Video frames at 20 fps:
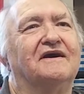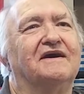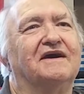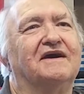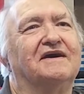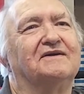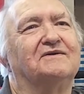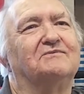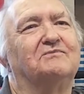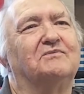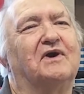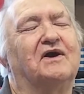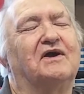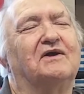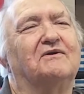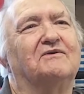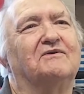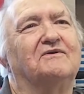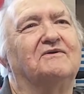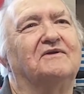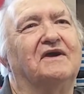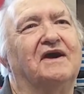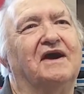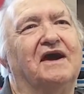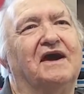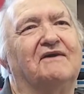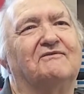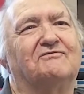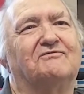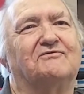I had about
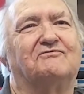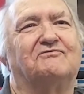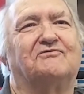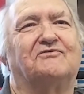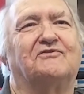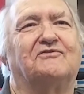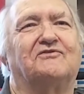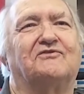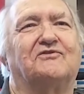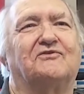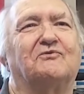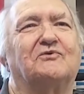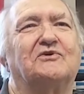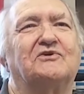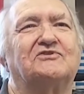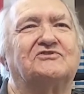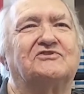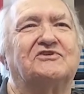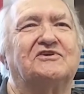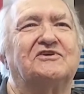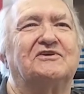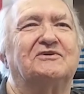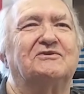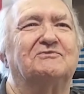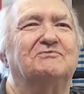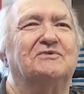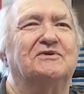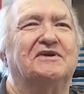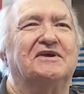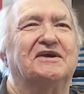half a fifth of whiskey
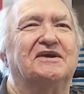in me.